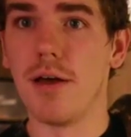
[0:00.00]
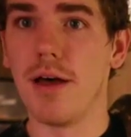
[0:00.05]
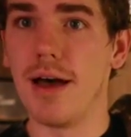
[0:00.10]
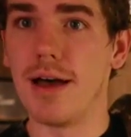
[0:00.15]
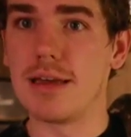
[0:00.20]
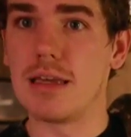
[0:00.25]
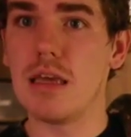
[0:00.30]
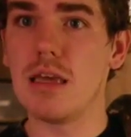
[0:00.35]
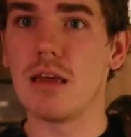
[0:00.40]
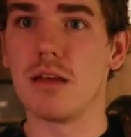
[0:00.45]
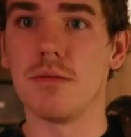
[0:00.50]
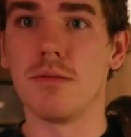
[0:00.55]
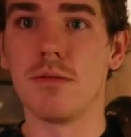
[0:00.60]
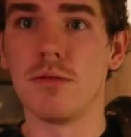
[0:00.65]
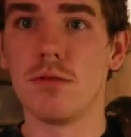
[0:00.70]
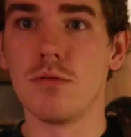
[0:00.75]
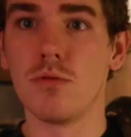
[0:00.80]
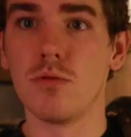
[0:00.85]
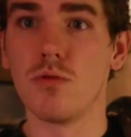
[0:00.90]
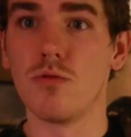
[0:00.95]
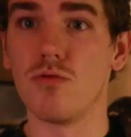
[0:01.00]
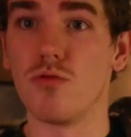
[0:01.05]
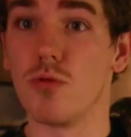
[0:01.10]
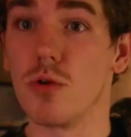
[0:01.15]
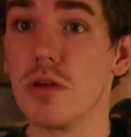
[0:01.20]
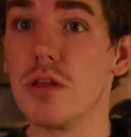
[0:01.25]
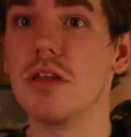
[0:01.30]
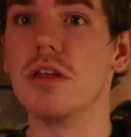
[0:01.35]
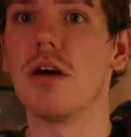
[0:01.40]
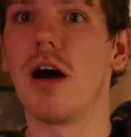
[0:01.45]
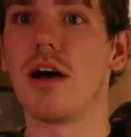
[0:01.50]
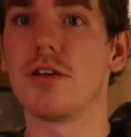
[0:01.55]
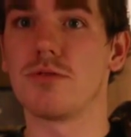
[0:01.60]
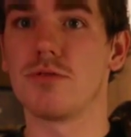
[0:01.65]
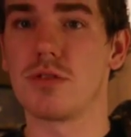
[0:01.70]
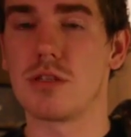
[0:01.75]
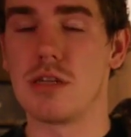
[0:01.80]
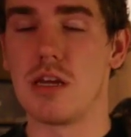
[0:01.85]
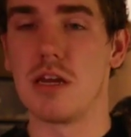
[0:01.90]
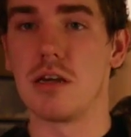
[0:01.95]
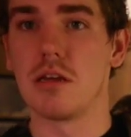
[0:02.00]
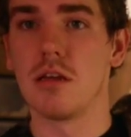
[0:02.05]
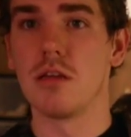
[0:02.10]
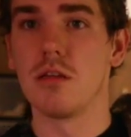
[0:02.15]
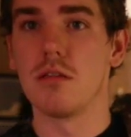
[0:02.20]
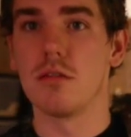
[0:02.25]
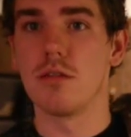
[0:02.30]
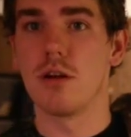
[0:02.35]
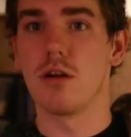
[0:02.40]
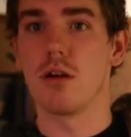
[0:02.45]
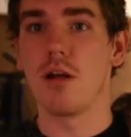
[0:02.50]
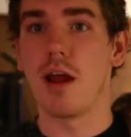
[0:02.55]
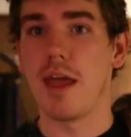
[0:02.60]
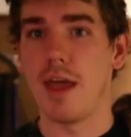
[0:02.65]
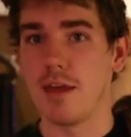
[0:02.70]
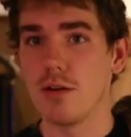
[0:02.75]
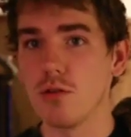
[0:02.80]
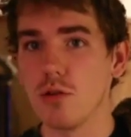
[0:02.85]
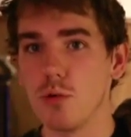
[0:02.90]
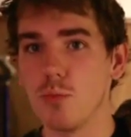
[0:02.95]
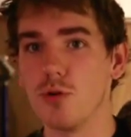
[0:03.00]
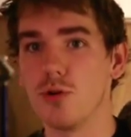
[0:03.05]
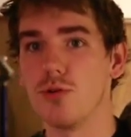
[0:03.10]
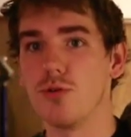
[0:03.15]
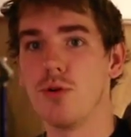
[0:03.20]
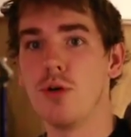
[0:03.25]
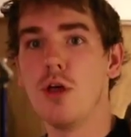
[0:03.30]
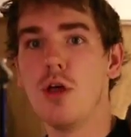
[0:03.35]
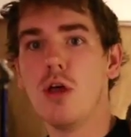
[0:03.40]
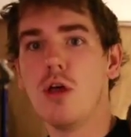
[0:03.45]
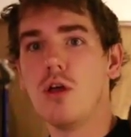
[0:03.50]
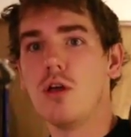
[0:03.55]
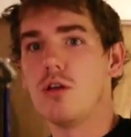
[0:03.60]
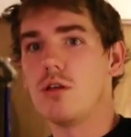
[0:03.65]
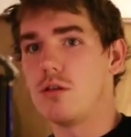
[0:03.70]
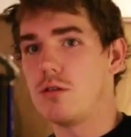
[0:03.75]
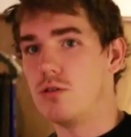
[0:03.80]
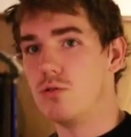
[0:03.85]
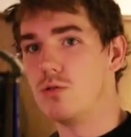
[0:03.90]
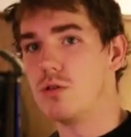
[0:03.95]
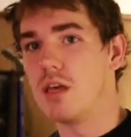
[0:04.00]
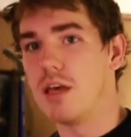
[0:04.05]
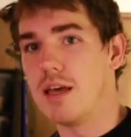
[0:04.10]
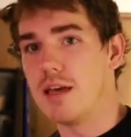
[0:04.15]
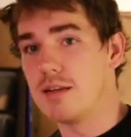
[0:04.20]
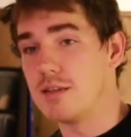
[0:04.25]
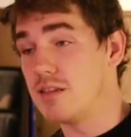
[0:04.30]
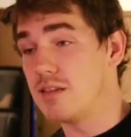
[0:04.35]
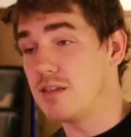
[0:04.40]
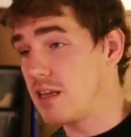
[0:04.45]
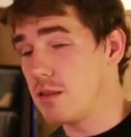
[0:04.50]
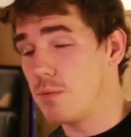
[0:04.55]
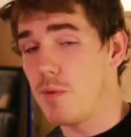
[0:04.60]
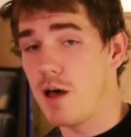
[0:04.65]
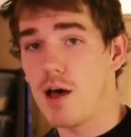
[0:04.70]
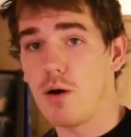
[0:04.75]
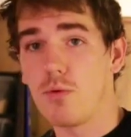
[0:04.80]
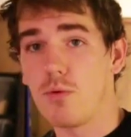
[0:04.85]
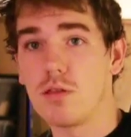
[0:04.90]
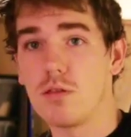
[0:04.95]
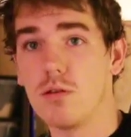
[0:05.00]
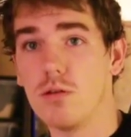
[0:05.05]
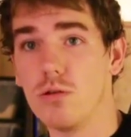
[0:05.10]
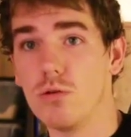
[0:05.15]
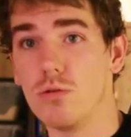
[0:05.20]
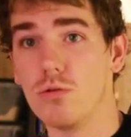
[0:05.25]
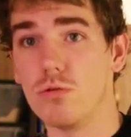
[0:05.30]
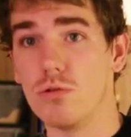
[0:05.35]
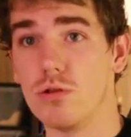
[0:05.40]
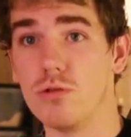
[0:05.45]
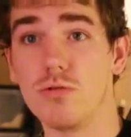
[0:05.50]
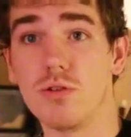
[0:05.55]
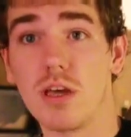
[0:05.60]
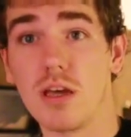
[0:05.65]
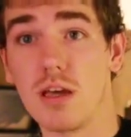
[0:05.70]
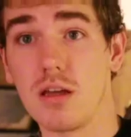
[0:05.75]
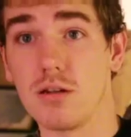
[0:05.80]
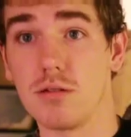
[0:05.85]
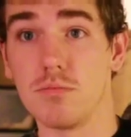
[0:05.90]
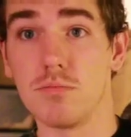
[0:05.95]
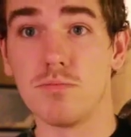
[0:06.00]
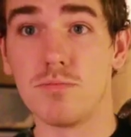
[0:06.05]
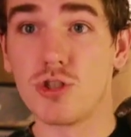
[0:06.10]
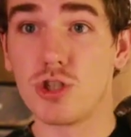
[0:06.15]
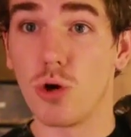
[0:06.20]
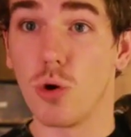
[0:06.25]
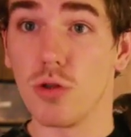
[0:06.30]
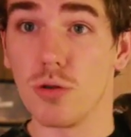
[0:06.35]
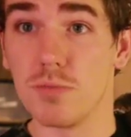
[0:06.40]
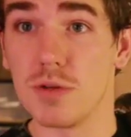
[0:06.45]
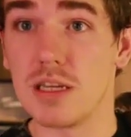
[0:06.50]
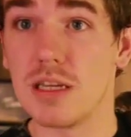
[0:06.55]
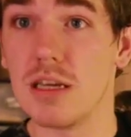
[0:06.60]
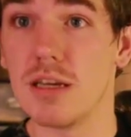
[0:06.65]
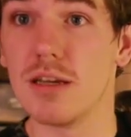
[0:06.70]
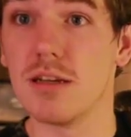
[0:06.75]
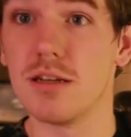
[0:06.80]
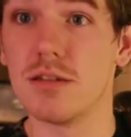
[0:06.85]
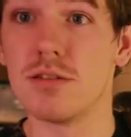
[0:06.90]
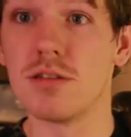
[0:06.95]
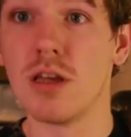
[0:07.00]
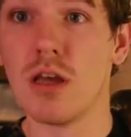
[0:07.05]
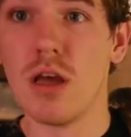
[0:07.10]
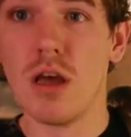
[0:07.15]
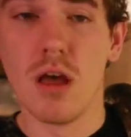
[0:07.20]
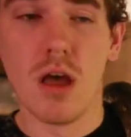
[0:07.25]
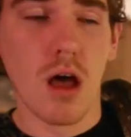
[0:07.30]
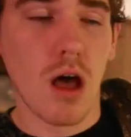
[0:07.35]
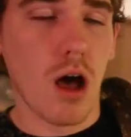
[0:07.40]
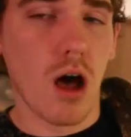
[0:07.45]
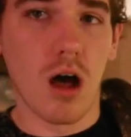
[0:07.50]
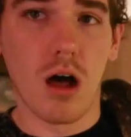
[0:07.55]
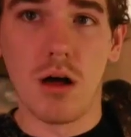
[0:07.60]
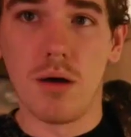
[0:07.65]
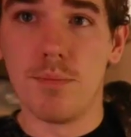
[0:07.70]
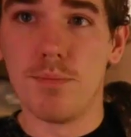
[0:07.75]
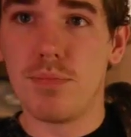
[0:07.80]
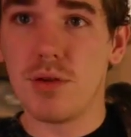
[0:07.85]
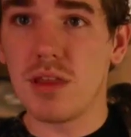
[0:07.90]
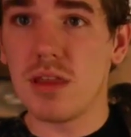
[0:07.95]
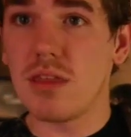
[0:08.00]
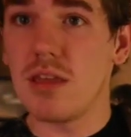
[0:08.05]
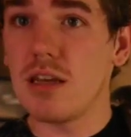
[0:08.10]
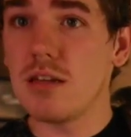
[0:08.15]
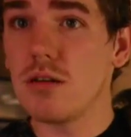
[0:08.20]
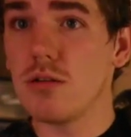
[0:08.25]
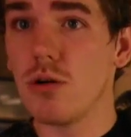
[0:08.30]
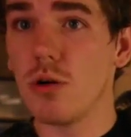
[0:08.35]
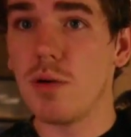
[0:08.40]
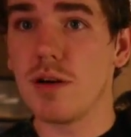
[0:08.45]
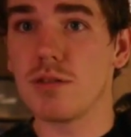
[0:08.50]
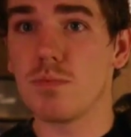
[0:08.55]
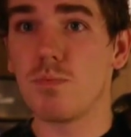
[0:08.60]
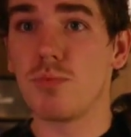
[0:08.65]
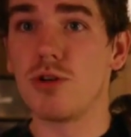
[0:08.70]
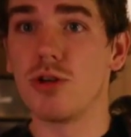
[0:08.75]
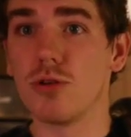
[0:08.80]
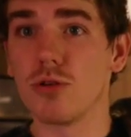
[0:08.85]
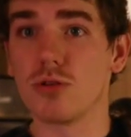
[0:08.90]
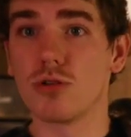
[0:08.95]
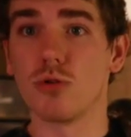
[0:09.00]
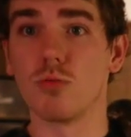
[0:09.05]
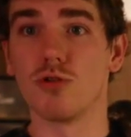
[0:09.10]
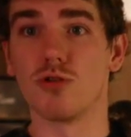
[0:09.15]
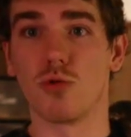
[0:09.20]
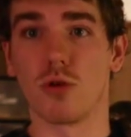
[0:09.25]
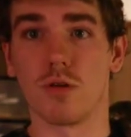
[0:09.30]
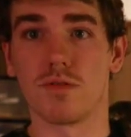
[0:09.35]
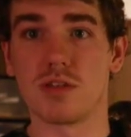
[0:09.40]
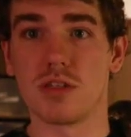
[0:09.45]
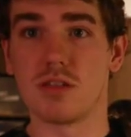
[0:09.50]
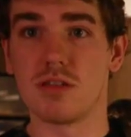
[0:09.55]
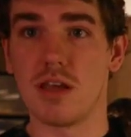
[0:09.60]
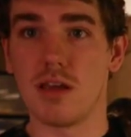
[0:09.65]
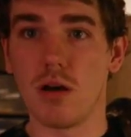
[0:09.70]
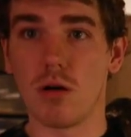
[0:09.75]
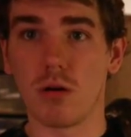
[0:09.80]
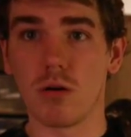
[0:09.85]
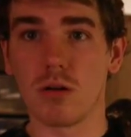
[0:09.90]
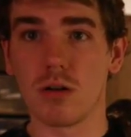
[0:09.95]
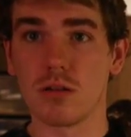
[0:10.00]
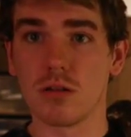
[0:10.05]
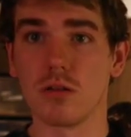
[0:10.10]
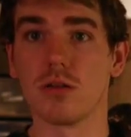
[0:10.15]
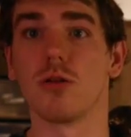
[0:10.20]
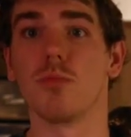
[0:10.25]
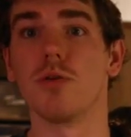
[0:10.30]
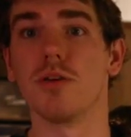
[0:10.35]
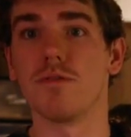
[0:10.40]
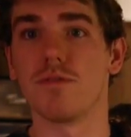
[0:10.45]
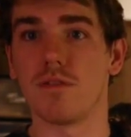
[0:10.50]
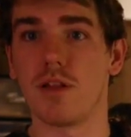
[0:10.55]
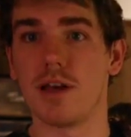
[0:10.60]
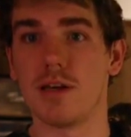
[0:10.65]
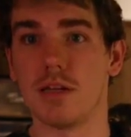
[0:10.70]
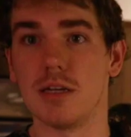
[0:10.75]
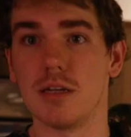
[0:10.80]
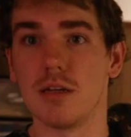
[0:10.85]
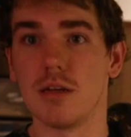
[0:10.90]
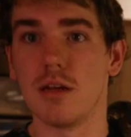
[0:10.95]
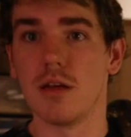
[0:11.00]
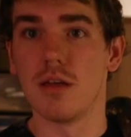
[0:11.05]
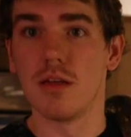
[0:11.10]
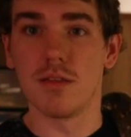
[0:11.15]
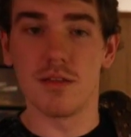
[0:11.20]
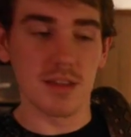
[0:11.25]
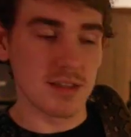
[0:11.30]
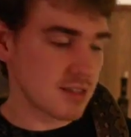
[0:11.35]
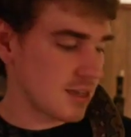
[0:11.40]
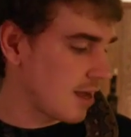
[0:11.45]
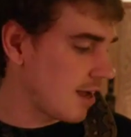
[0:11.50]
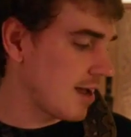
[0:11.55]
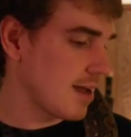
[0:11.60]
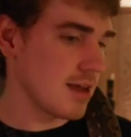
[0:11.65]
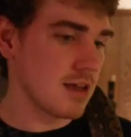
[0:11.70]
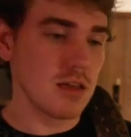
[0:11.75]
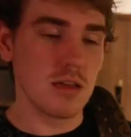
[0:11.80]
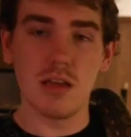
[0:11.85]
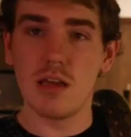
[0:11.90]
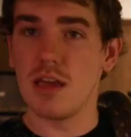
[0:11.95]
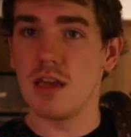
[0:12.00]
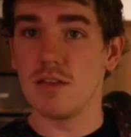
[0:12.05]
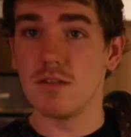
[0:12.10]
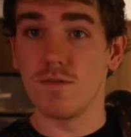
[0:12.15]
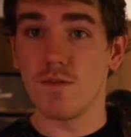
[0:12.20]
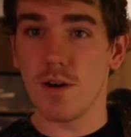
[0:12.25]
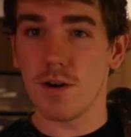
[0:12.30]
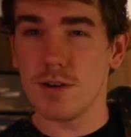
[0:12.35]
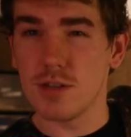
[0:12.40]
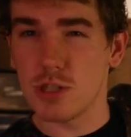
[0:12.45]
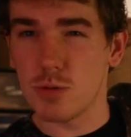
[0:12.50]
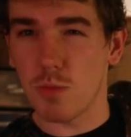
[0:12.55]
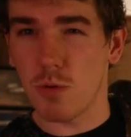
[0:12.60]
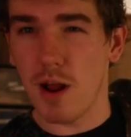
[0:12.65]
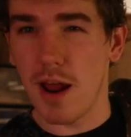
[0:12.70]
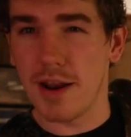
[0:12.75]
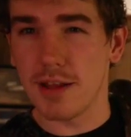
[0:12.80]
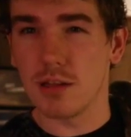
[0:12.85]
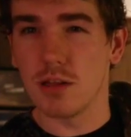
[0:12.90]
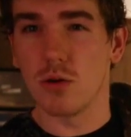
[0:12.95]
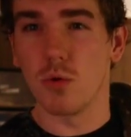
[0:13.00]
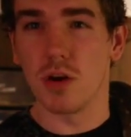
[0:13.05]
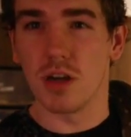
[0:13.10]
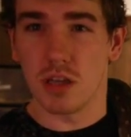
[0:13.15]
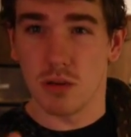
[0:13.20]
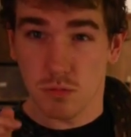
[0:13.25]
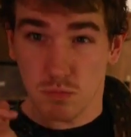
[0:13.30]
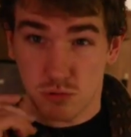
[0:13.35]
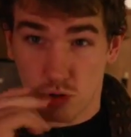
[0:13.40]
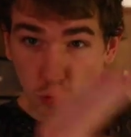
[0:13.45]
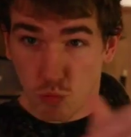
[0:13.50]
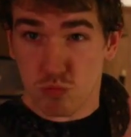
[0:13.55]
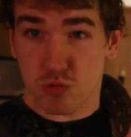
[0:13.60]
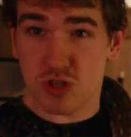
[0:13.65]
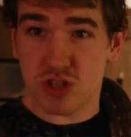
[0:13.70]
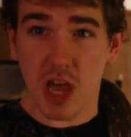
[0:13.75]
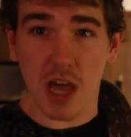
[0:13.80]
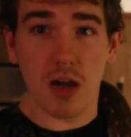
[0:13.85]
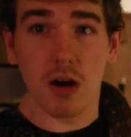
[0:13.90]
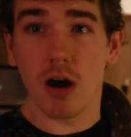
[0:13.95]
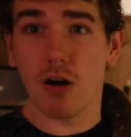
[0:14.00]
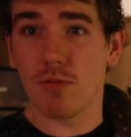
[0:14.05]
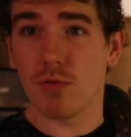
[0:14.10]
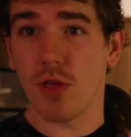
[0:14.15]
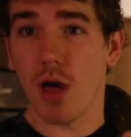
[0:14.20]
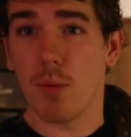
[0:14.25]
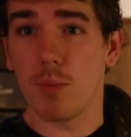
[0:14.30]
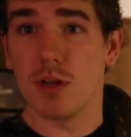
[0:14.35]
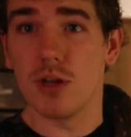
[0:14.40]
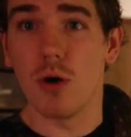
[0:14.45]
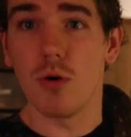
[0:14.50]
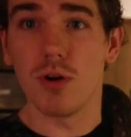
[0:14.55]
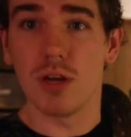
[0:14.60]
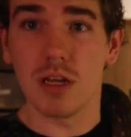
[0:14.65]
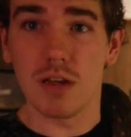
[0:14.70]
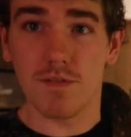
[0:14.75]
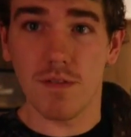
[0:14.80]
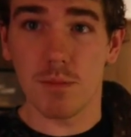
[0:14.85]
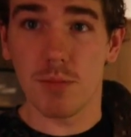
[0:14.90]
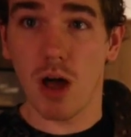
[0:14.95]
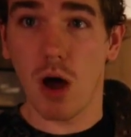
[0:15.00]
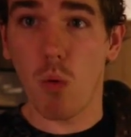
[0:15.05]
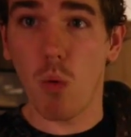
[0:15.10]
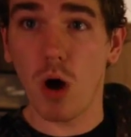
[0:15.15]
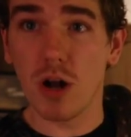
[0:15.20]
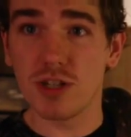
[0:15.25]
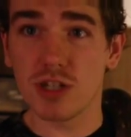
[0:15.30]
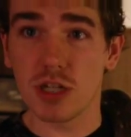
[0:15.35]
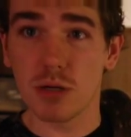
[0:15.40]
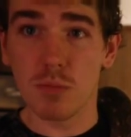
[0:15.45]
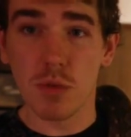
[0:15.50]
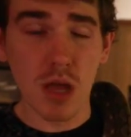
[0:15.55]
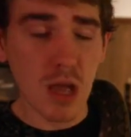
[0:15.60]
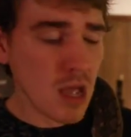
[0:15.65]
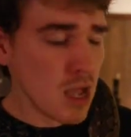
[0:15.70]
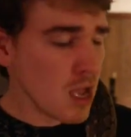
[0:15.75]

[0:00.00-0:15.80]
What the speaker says: again, really docile snake. They're handleable. You can take them out with you. You can show them to kids. But the thing to know about pure Superdwarfs is they are a little bit flighty. This guy, he's very sporadic and quick. He'll take off without me noting if I'm not watching him.